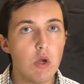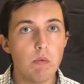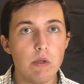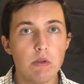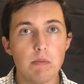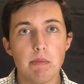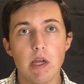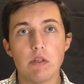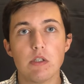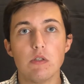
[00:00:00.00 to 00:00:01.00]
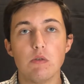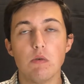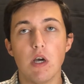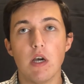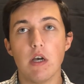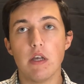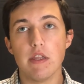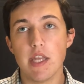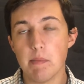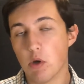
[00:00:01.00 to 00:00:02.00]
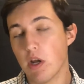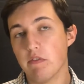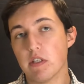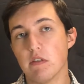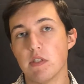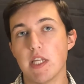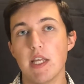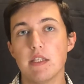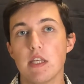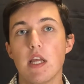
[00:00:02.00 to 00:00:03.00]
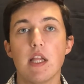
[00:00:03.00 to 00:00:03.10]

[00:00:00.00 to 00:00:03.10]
when you compare to the demographics of states.